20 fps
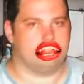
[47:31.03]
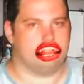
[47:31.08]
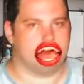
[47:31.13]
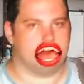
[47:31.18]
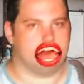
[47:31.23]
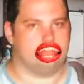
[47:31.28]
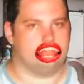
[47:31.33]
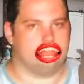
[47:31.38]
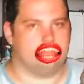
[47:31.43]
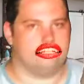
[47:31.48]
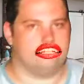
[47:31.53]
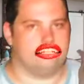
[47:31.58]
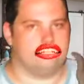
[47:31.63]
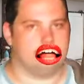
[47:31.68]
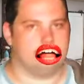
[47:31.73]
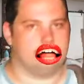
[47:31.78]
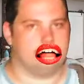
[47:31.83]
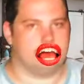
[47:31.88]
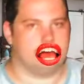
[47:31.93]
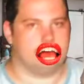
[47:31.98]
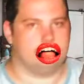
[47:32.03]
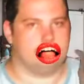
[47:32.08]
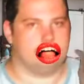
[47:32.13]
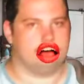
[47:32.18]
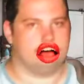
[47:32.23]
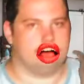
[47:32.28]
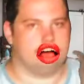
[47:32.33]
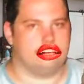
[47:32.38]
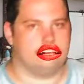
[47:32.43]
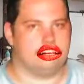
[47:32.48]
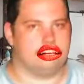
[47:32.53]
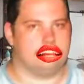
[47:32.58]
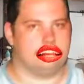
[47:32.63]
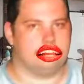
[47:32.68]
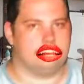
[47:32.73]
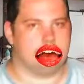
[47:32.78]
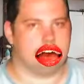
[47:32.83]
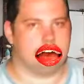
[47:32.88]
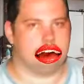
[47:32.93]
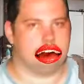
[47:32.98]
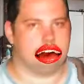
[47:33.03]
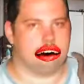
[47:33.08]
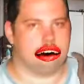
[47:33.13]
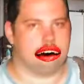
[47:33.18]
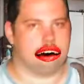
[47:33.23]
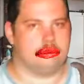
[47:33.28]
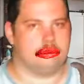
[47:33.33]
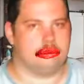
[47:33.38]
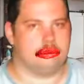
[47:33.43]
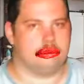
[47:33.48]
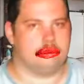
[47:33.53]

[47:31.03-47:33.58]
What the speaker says: Is it a meme? Weren't you born here?